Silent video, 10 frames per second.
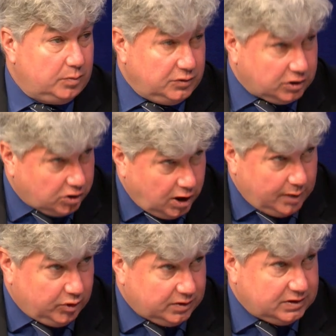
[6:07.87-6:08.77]
the
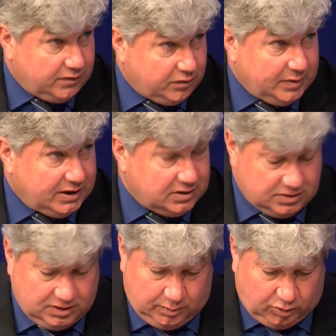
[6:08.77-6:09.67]
Commonwealth, never mind the
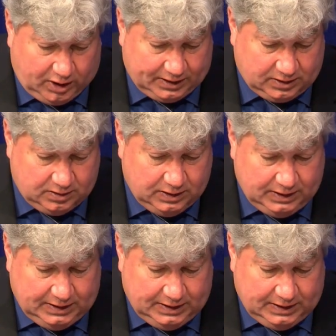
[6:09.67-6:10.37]
city of Brockton.